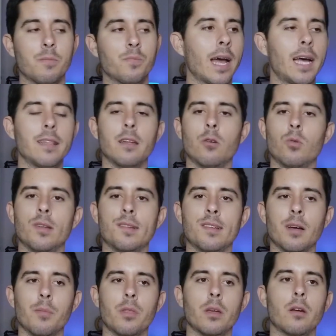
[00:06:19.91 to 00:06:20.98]
And there was
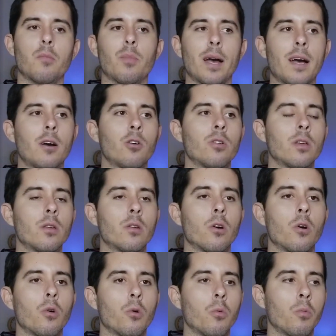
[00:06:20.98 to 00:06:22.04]
something about, you
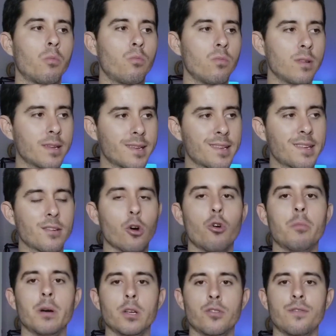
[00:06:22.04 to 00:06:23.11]
know, so
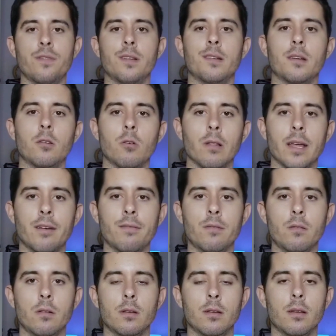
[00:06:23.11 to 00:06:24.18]
much physical
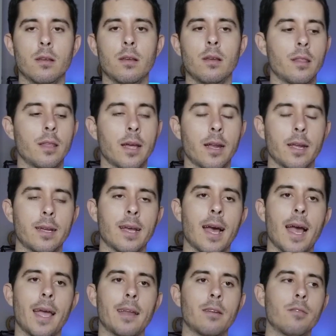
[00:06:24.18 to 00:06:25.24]
effort that it
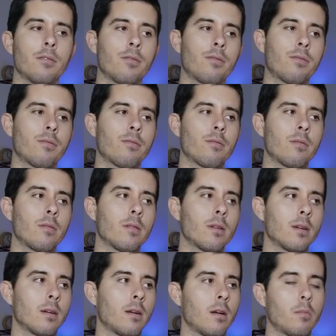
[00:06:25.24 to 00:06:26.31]
kind of
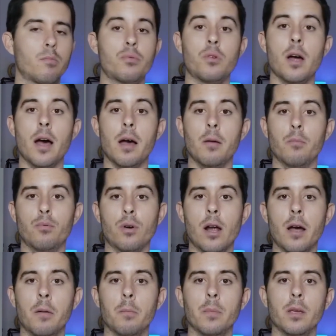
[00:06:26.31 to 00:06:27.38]

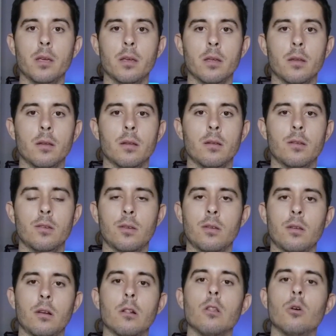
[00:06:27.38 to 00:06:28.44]
brought me
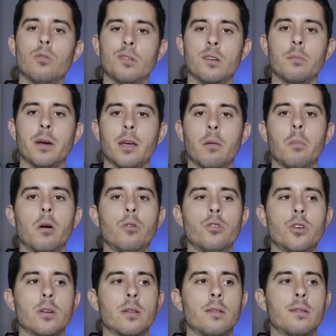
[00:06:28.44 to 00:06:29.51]
close to my
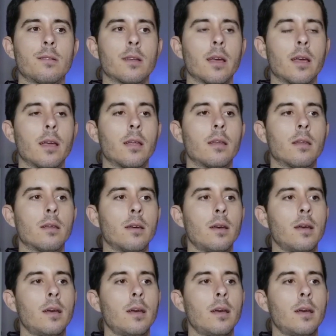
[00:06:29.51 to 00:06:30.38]
emotions, and